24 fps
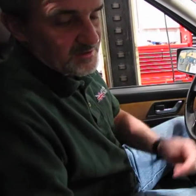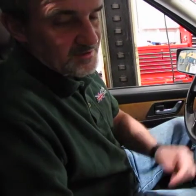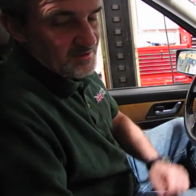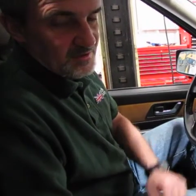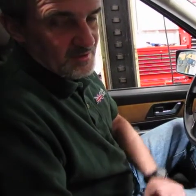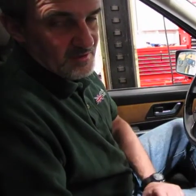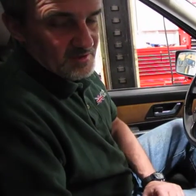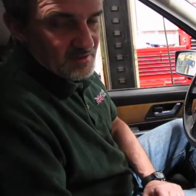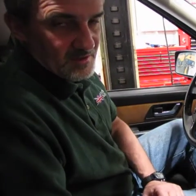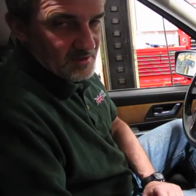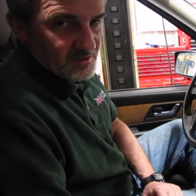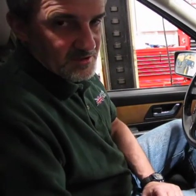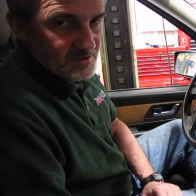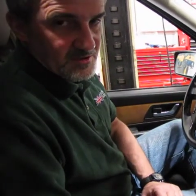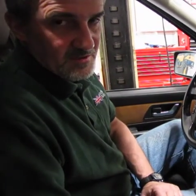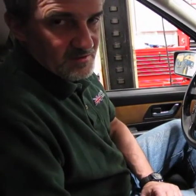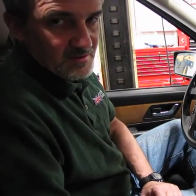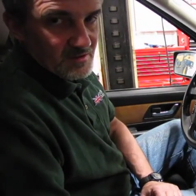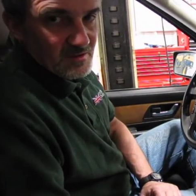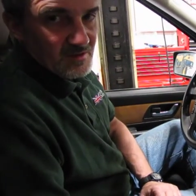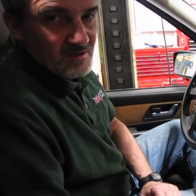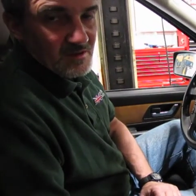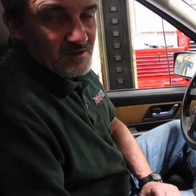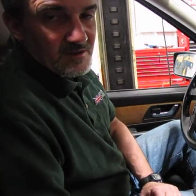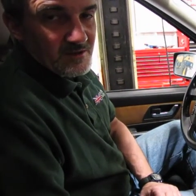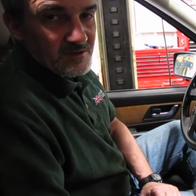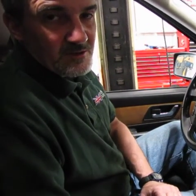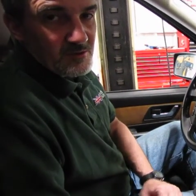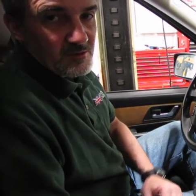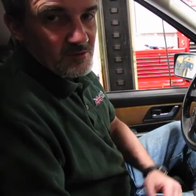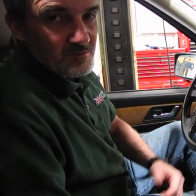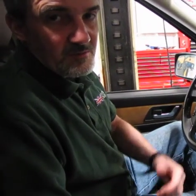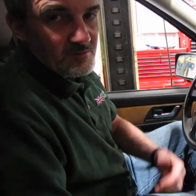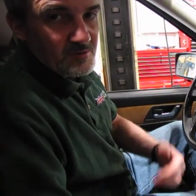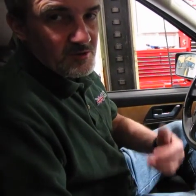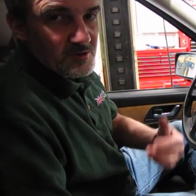to these,
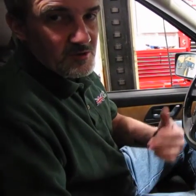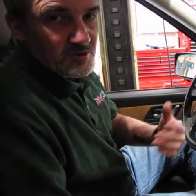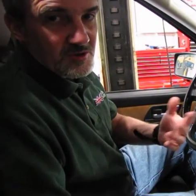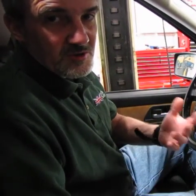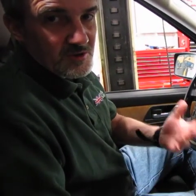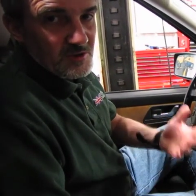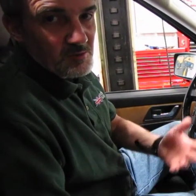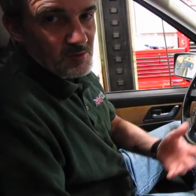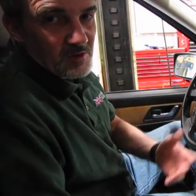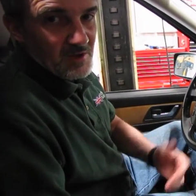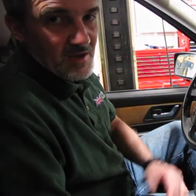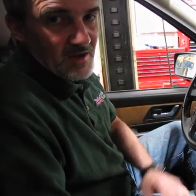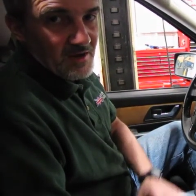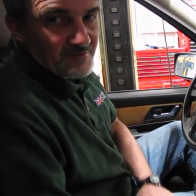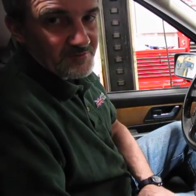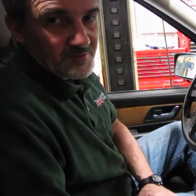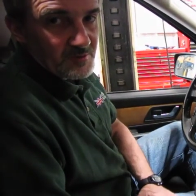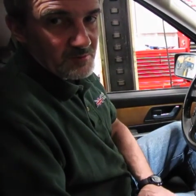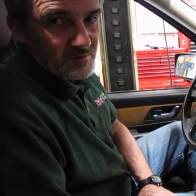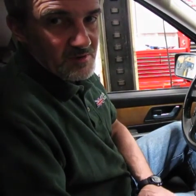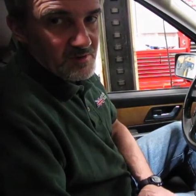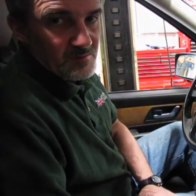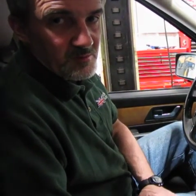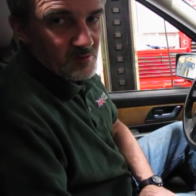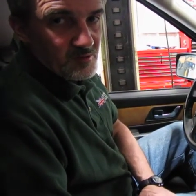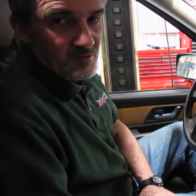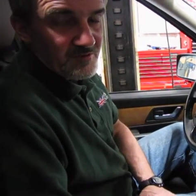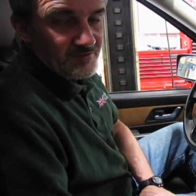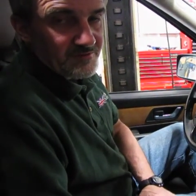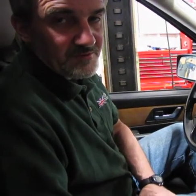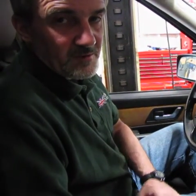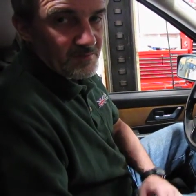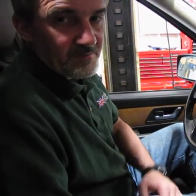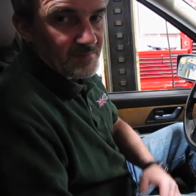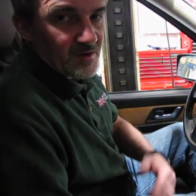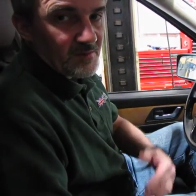you usually will have to remove
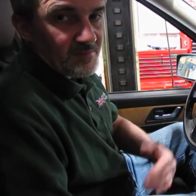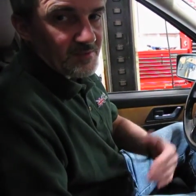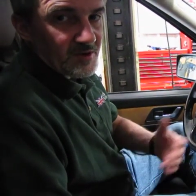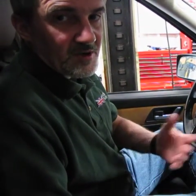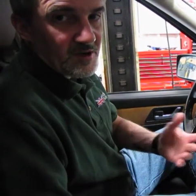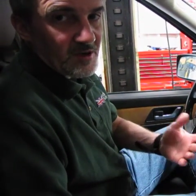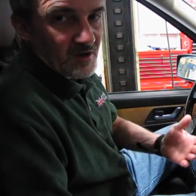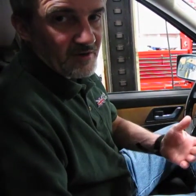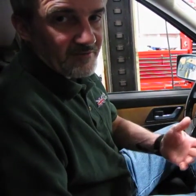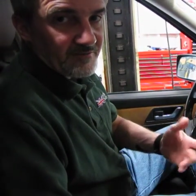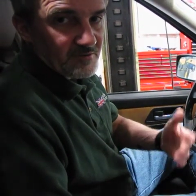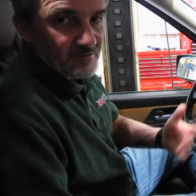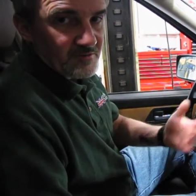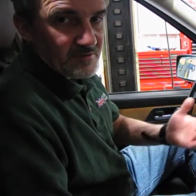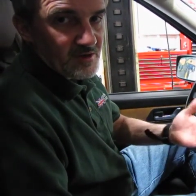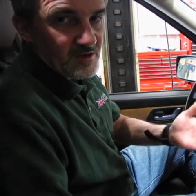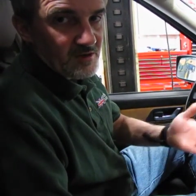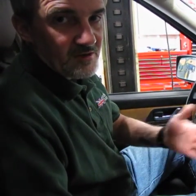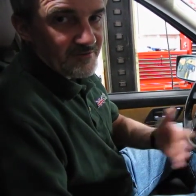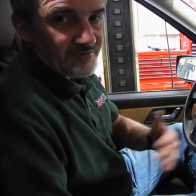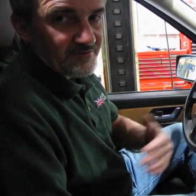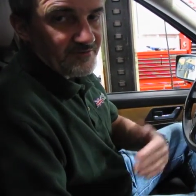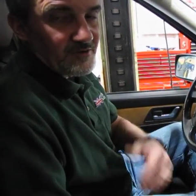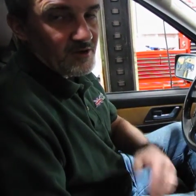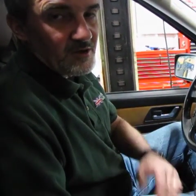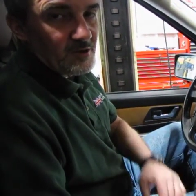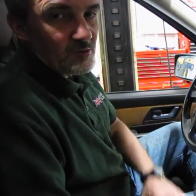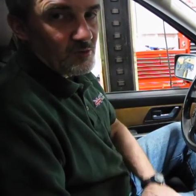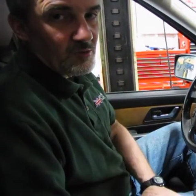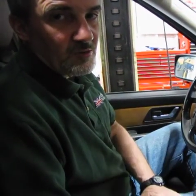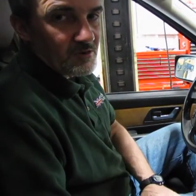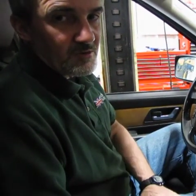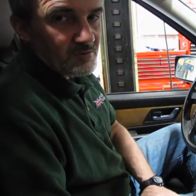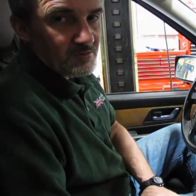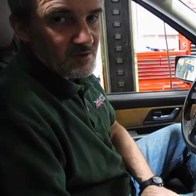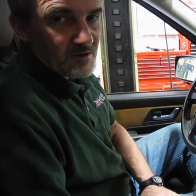the bumper cover, either front
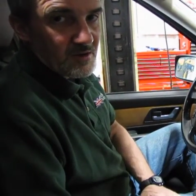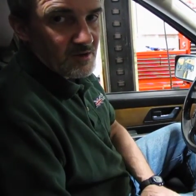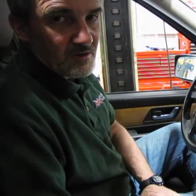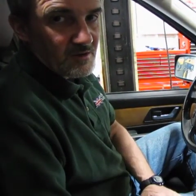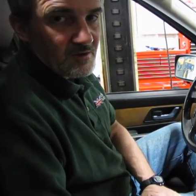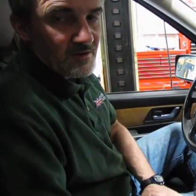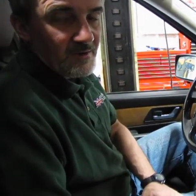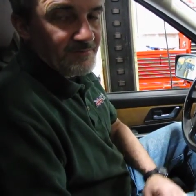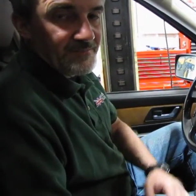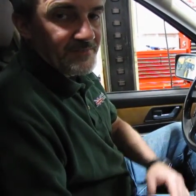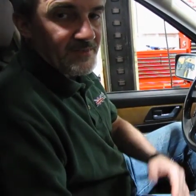or rear,